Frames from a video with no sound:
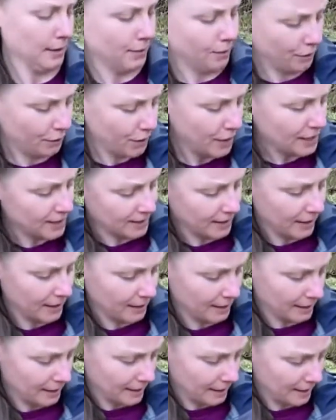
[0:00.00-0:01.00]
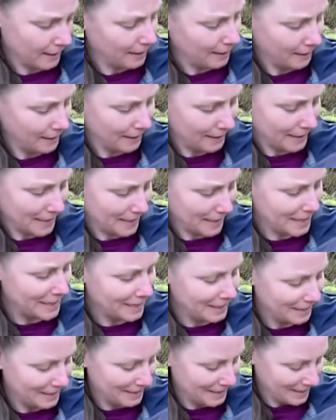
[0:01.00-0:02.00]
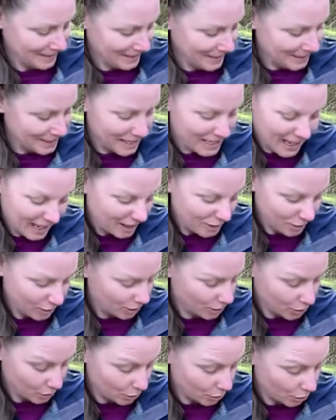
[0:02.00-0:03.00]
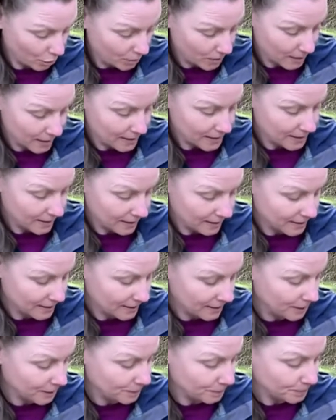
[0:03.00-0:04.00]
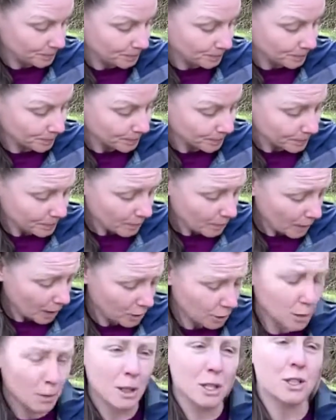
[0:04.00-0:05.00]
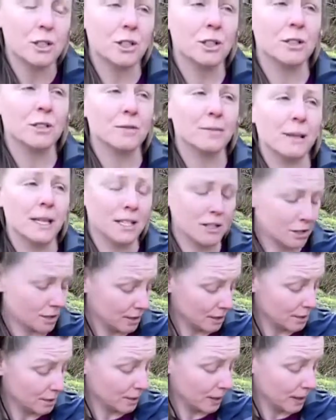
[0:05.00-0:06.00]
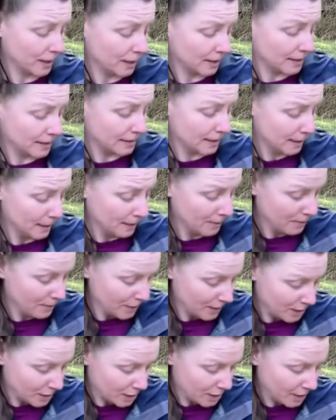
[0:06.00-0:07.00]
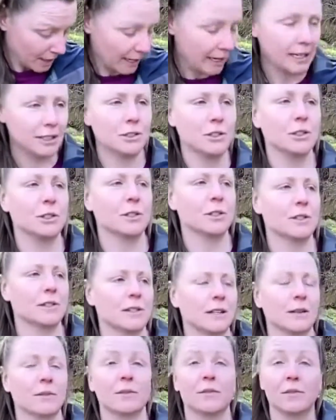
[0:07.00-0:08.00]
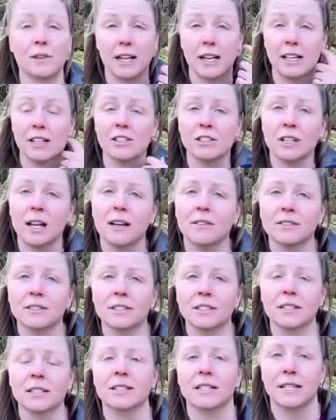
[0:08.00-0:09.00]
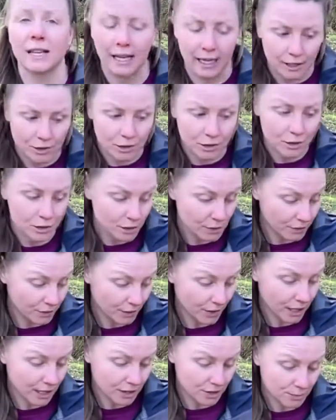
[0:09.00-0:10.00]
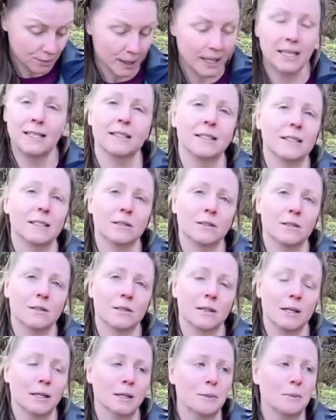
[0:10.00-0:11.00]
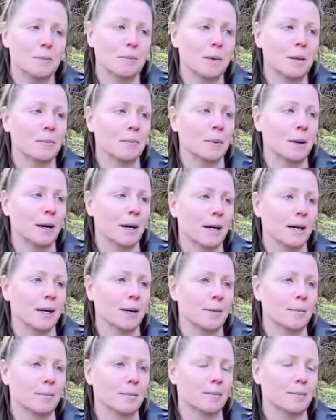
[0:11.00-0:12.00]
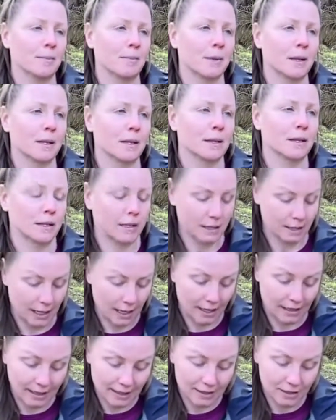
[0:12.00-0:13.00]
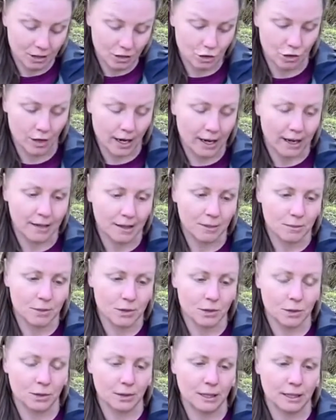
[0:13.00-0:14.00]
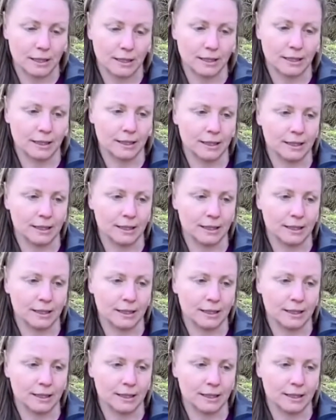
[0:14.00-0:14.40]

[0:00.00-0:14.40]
freestyling it, and you can't really go wrong with these things. Now what I should have mentioned as well is that you can use fresh lavender and you can use fresh pine needles, but I like to dry them so that